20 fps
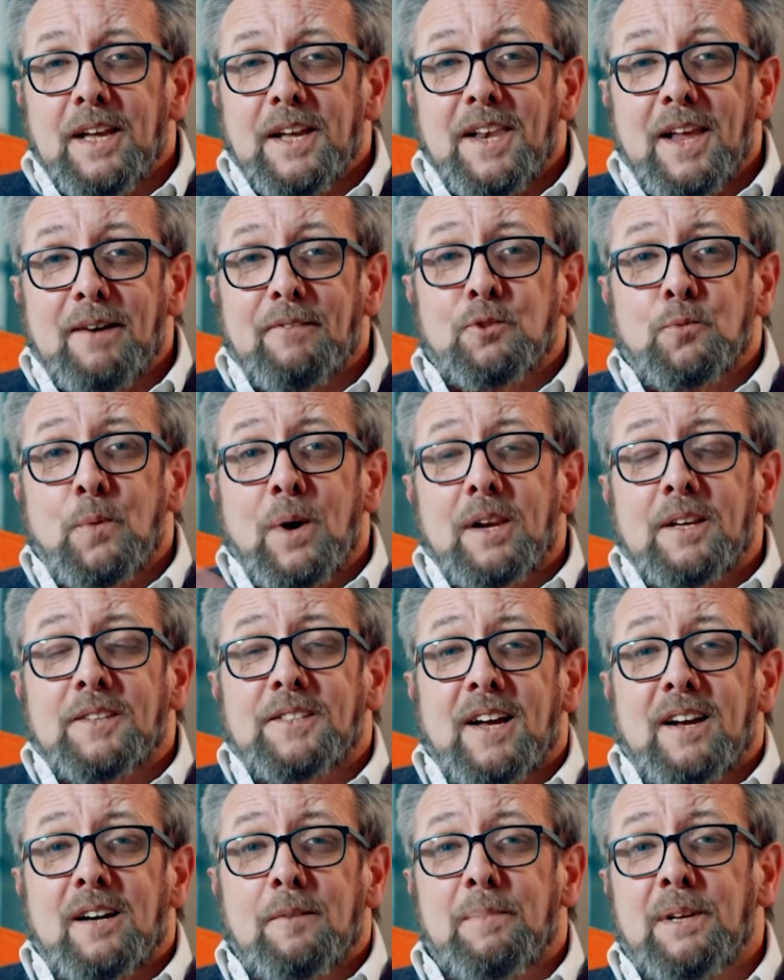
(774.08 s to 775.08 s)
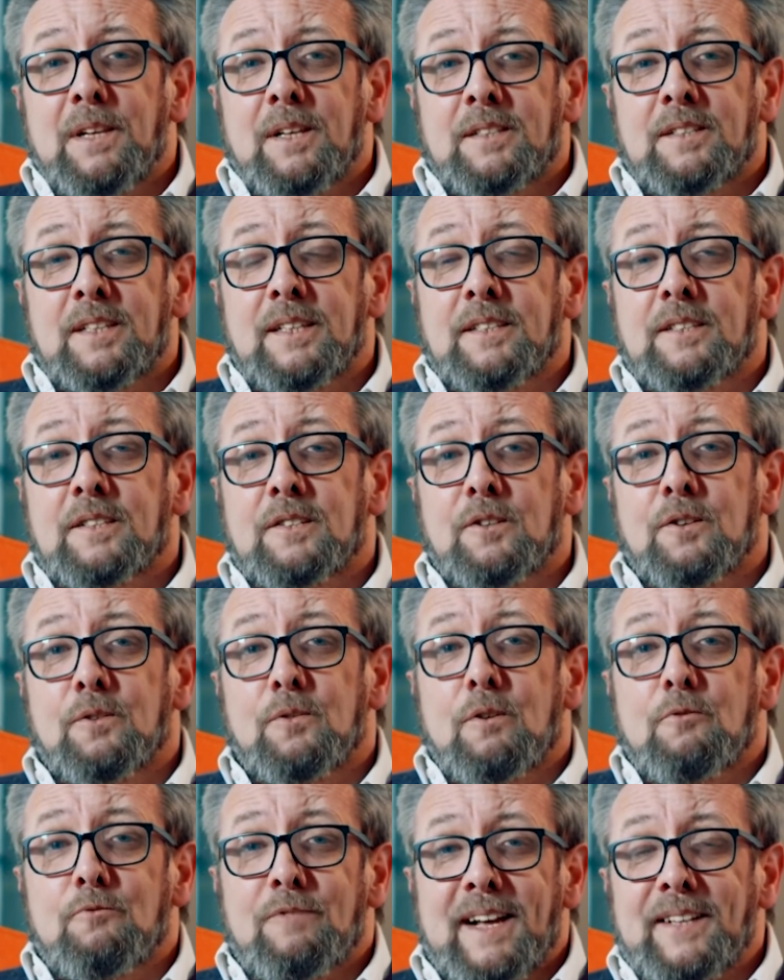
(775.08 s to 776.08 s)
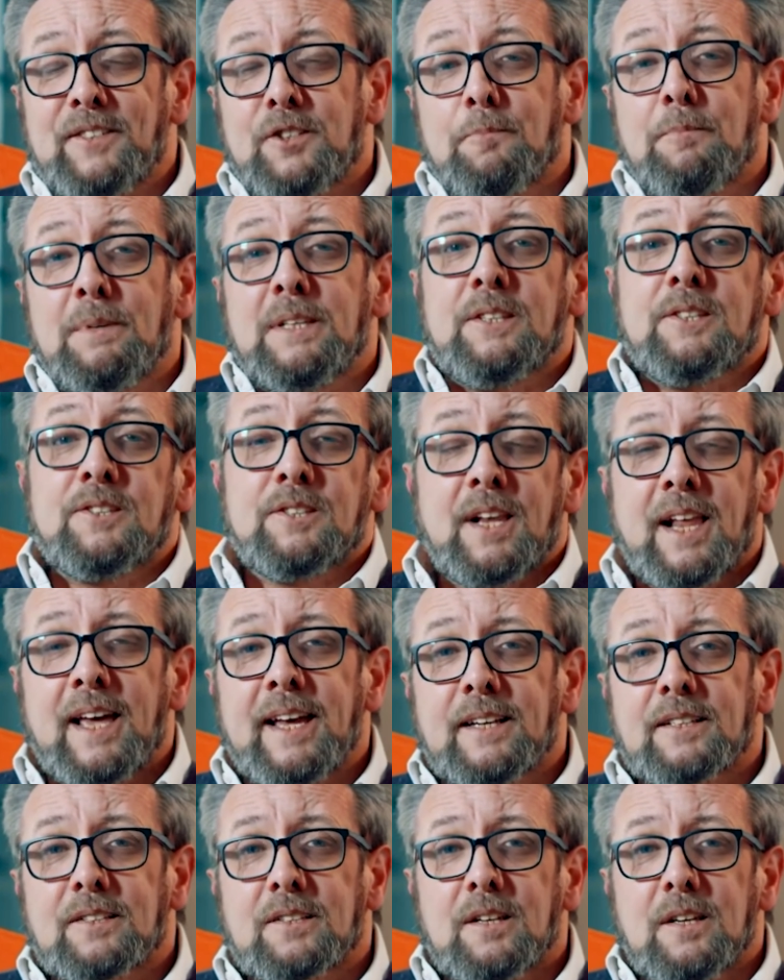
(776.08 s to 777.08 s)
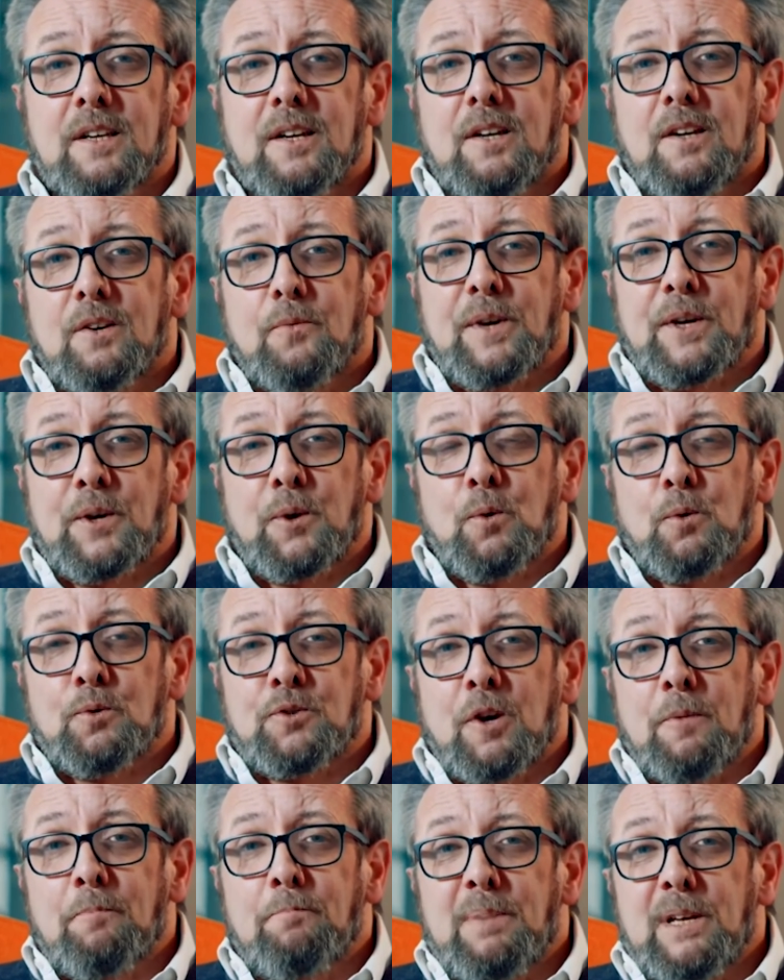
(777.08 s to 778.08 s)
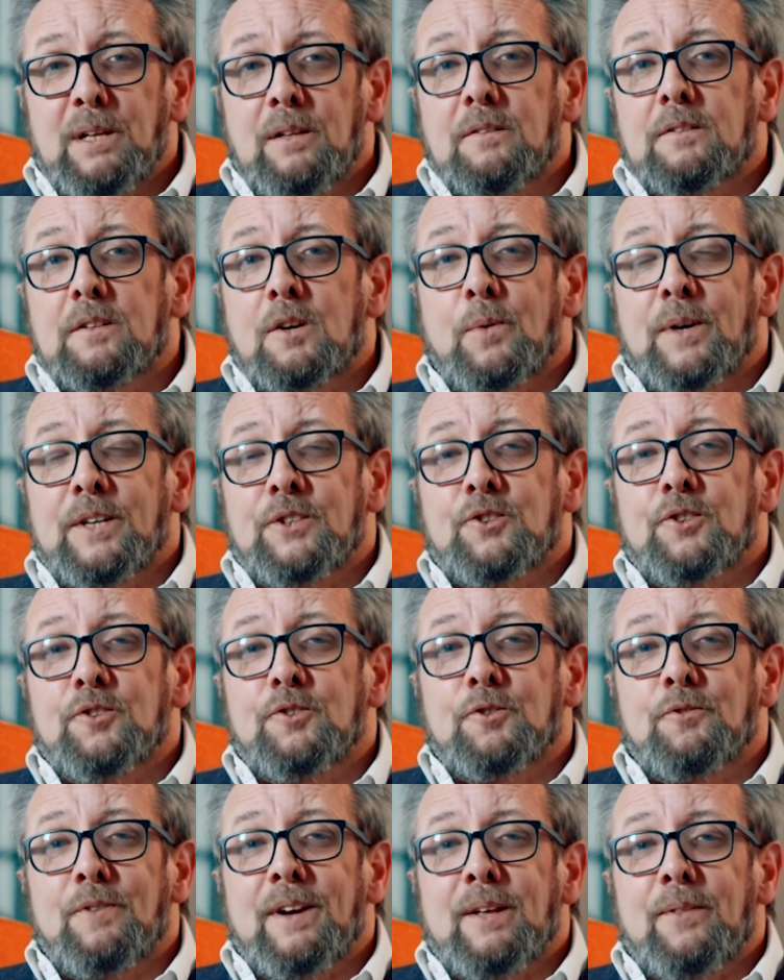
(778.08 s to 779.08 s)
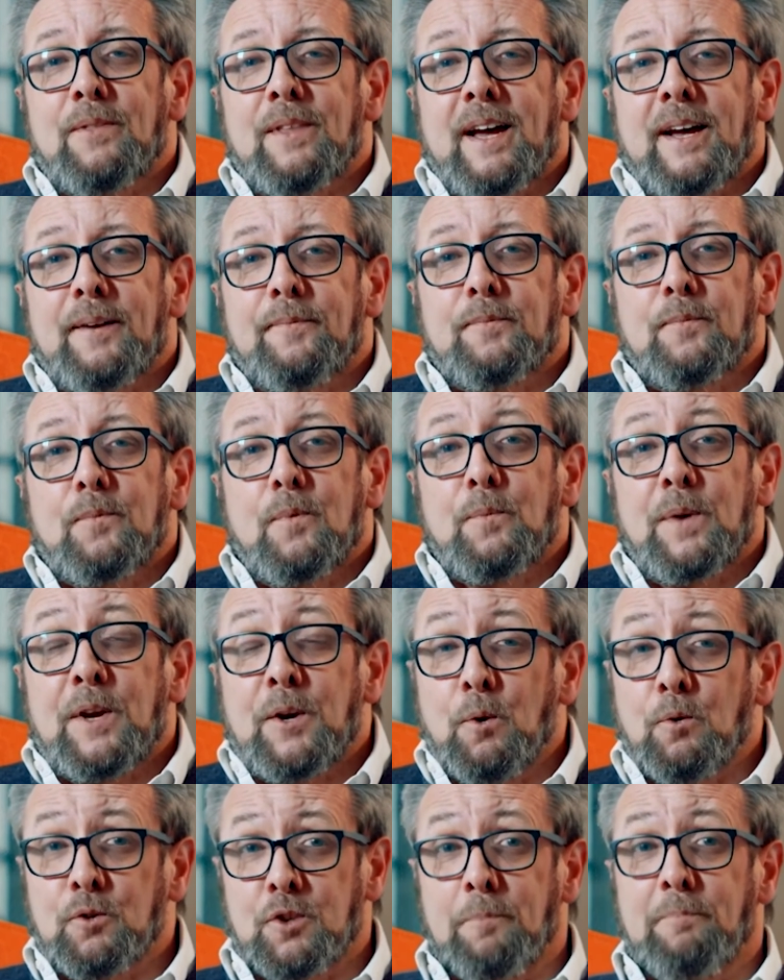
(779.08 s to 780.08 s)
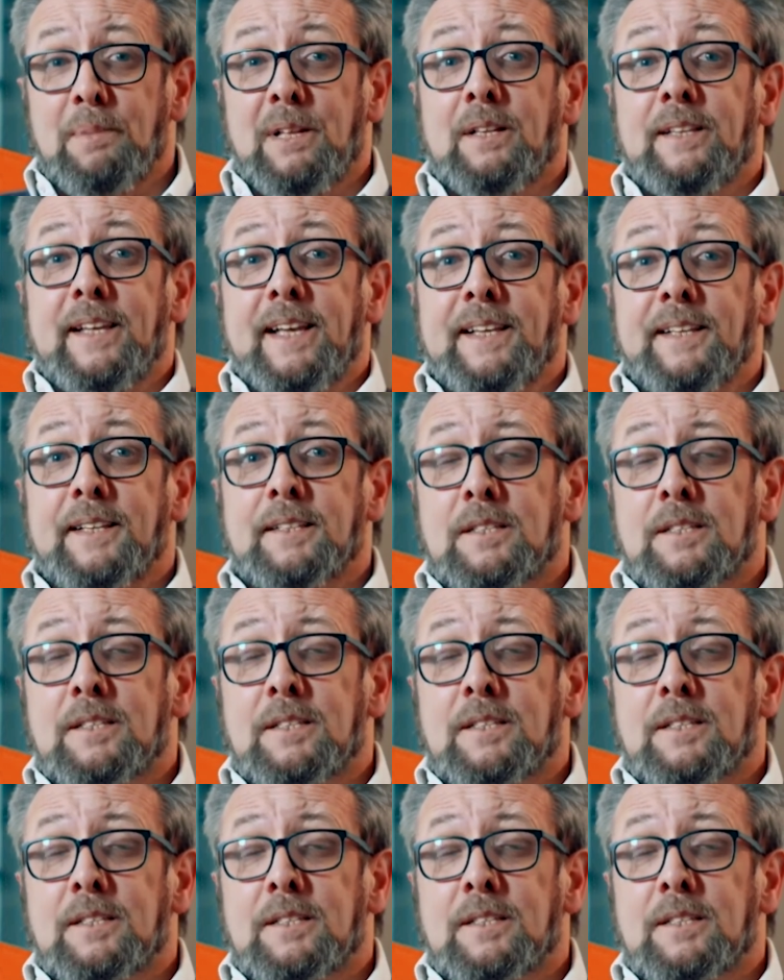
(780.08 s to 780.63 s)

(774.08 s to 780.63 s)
Now, as well as our ability to randomly select, we can also build questions around that. We can also build it in a